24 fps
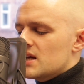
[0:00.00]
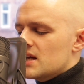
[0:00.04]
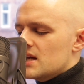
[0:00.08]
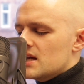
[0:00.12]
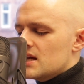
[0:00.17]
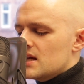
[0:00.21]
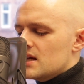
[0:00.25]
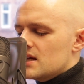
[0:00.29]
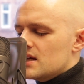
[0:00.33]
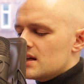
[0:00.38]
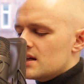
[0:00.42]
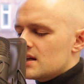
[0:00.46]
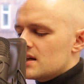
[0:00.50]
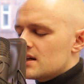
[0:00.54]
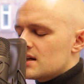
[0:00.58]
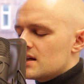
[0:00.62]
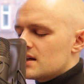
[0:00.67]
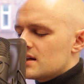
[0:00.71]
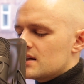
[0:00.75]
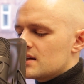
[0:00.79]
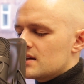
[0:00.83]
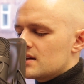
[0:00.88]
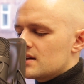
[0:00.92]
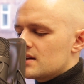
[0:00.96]
me.
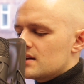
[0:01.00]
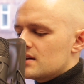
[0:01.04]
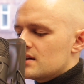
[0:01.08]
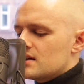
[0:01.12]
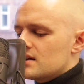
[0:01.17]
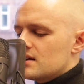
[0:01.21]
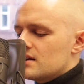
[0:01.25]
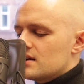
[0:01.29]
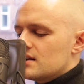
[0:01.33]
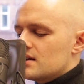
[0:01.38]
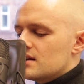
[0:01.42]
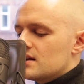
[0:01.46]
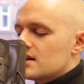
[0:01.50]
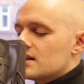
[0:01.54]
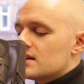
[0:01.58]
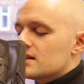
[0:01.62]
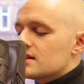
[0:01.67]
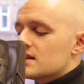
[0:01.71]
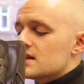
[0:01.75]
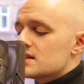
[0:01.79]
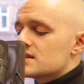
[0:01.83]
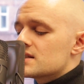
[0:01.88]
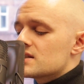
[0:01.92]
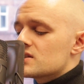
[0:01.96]

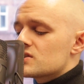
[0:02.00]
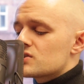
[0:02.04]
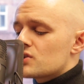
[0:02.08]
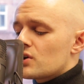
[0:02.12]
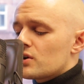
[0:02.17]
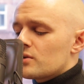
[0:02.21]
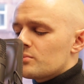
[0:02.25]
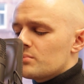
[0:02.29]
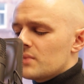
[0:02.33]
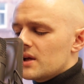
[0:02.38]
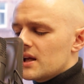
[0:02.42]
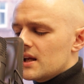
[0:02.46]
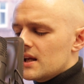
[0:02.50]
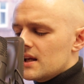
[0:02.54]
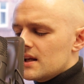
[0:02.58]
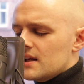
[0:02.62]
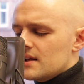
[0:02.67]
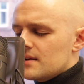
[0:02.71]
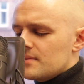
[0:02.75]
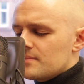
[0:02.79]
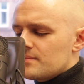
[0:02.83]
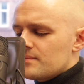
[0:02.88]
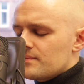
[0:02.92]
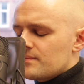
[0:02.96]
This is on
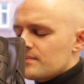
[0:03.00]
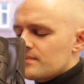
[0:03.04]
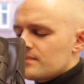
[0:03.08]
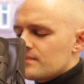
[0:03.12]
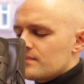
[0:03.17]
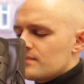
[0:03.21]
me.